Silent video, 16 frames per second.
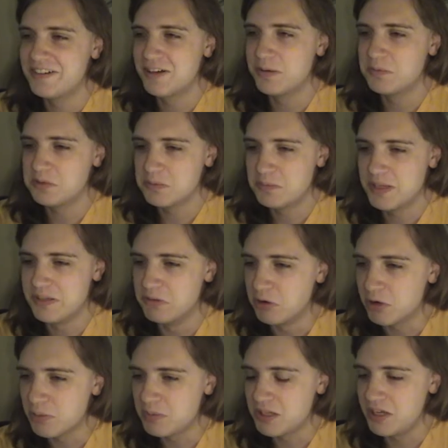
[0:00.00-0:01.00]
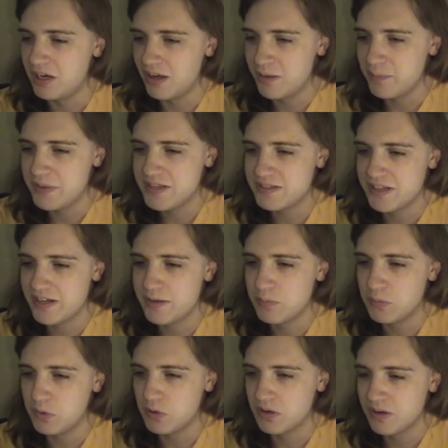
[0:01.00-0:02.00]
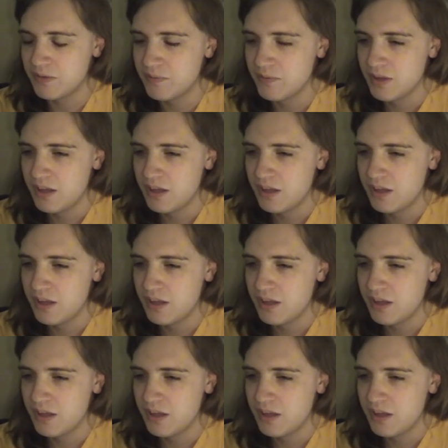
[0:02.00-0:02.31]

terms of my normal hobbies anymore.